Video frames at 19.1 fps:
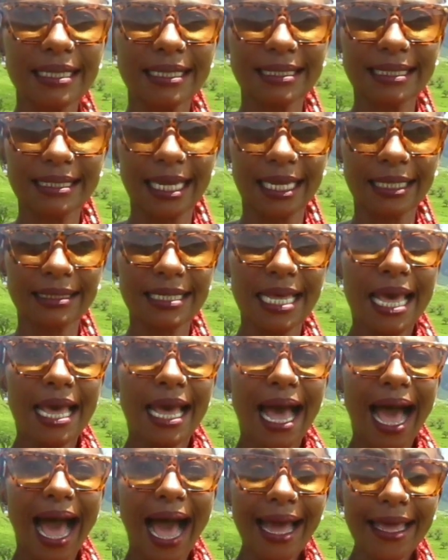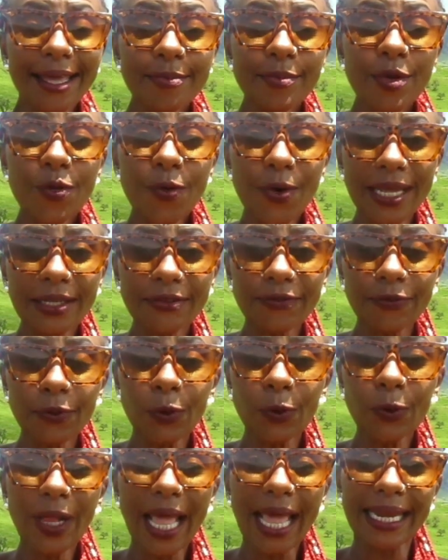It says, I am
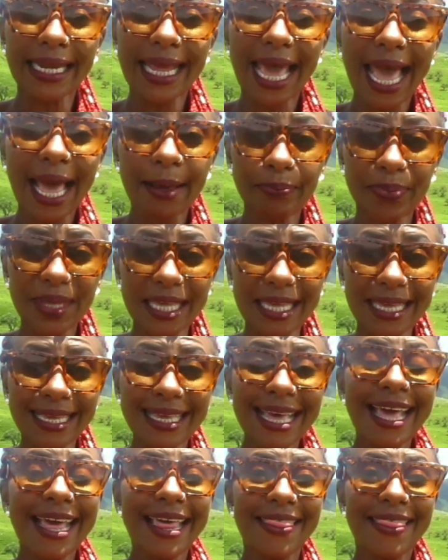grateful and happy